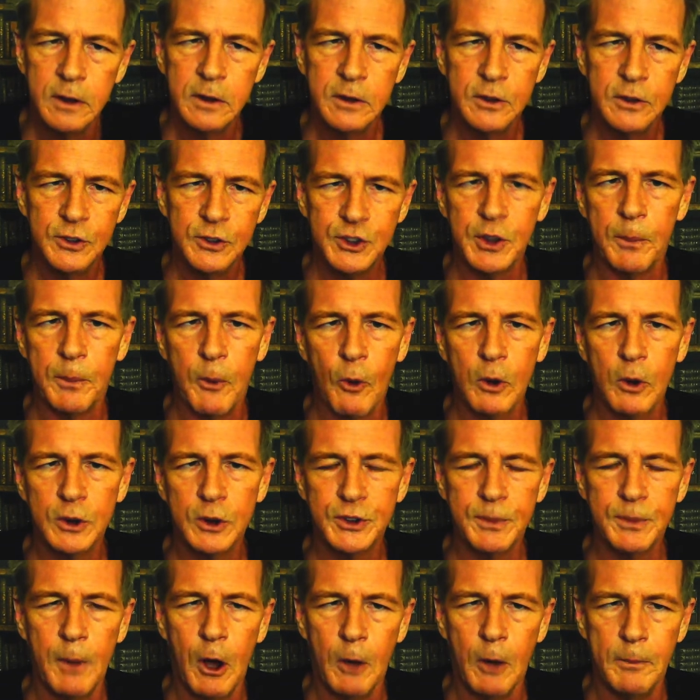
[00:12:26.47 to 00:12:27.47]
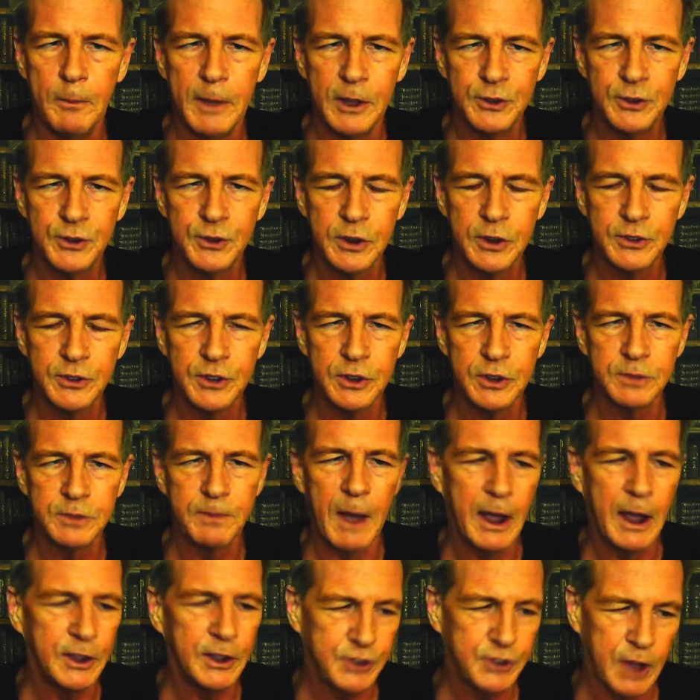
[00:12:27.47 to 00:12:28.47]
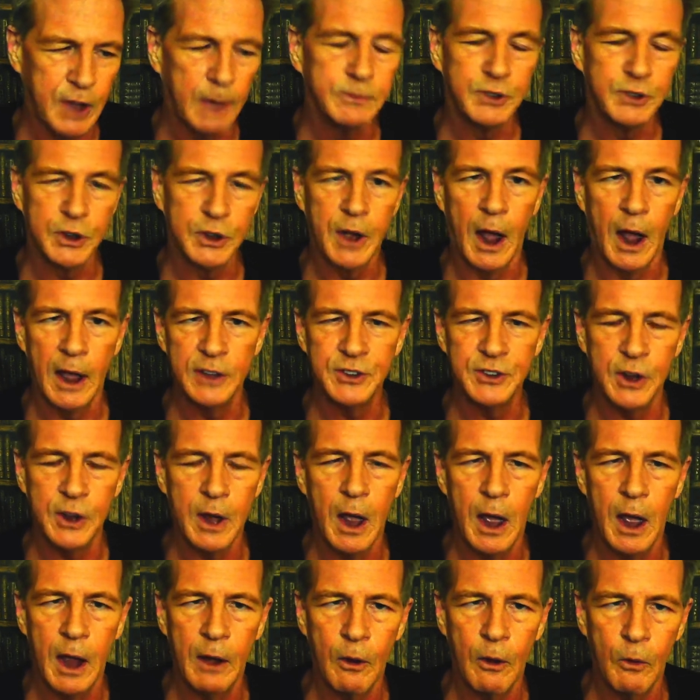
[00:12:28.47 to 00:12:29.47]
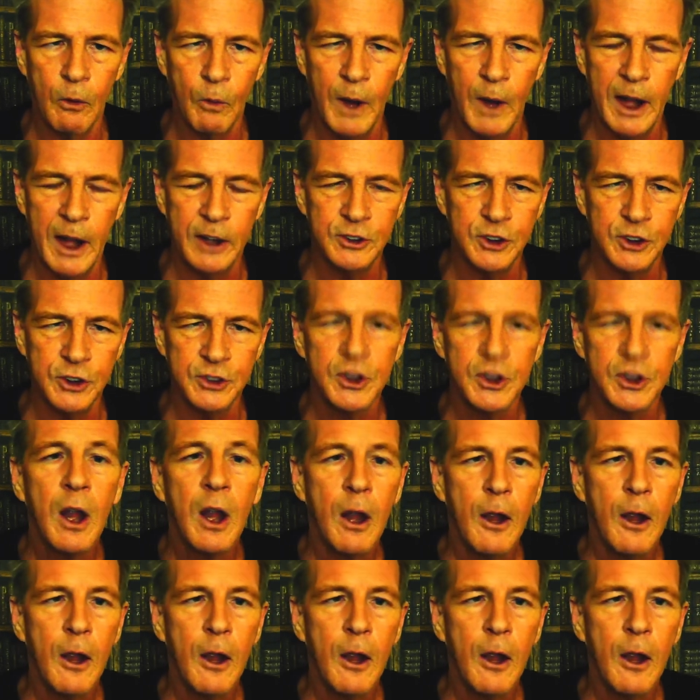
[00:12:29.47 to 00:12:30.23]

support small businesses by subsidizing higher wages